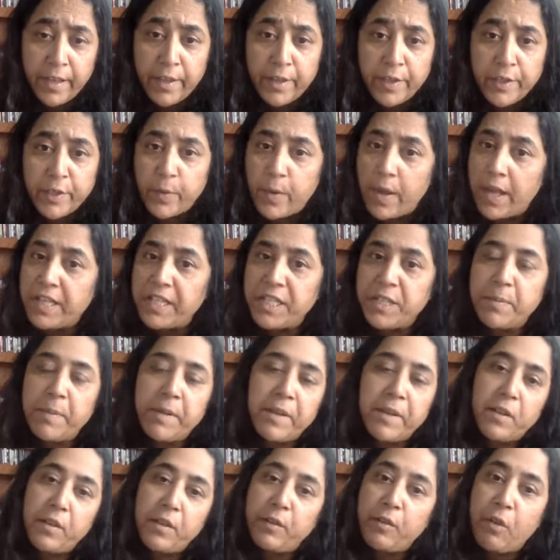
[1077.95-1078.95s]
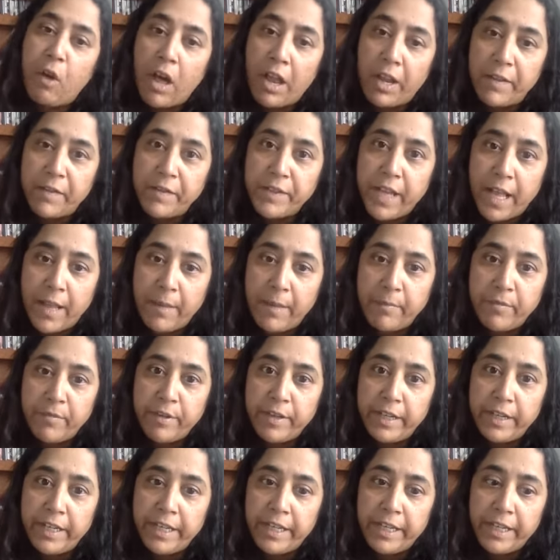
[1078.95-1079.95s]
So I spent a lot of time
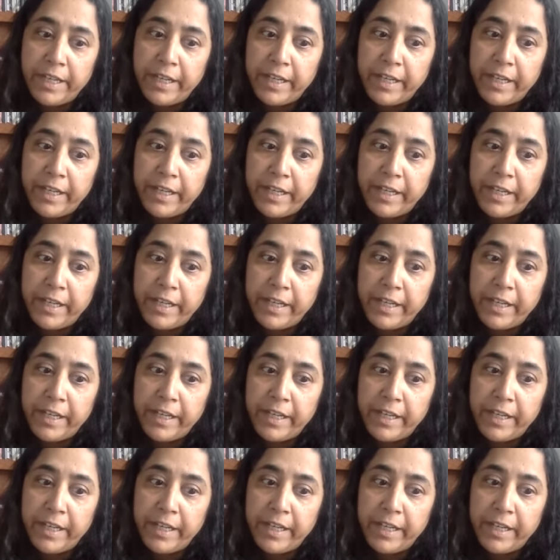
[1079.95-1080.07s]
reading